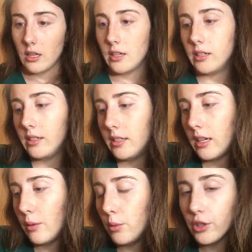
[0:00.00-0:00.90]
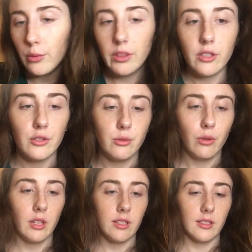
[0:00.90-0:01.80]
I wonder what this
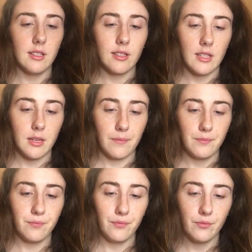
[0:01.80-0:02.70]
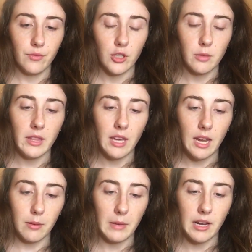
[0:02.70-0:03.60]
truth is. Let's see. Show me the
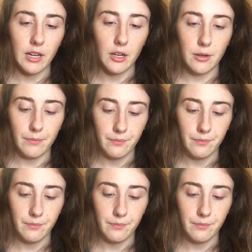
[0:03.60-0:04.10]
Hangman here.